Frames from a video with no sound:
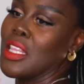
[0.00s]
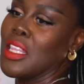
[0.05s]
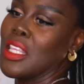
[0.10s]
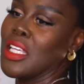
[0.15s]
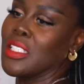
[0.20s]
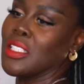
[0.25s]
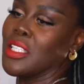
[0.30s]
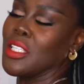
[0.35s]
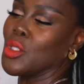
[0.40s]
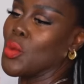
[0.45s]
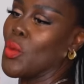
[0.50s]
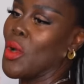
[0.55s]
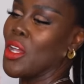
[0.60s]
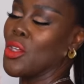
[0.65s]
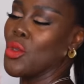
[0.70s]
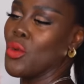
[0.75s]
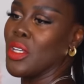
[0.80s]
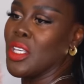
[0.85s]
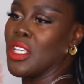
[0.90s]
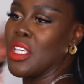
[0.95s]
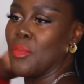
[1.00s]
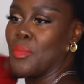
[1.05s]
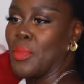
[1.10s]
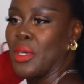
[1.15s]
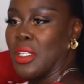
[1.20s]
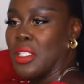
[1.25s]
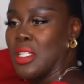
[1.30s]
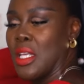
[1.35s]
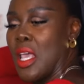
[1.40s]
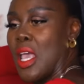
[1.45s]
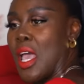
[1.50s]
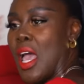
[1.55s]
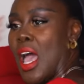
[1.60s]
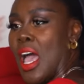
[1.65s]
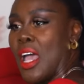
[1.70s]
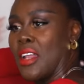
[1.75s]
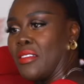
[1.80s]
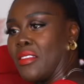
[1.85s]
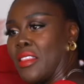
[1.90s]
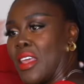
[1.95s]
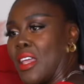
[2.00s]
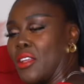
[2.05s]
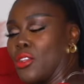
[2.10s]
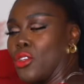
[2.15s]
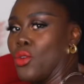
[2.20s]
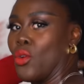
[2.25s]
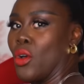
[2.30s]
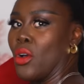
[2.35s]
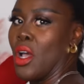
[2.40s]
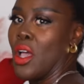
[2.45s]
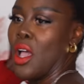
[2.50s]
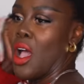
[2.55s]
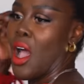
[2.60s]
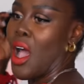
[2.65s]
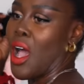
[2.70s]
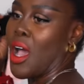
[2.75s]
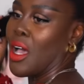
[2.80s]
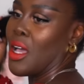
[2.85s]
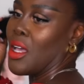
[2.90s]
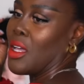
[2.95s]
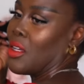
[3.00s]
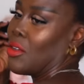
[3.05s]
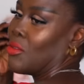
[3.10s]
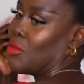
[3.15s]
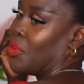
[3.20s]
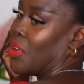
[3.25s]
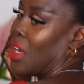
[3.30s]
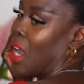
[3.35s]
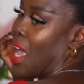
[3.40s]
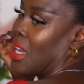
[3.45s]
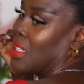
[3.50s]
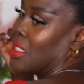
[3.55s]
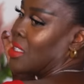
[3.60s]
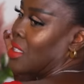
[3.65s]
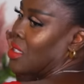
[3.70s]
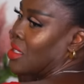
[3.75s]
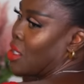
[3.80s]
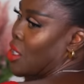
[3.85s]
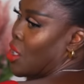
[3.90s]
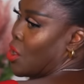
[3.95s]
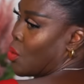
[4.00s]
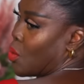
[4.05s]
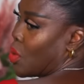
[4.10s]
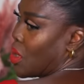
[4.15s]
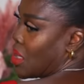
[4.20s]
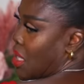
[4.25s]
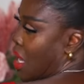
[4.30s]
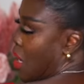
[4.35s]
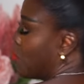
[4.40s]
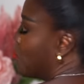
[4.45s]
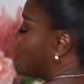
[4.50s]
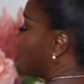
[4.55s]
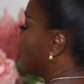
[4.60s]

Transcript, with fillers: This is where you keep it, and then you are flattered with that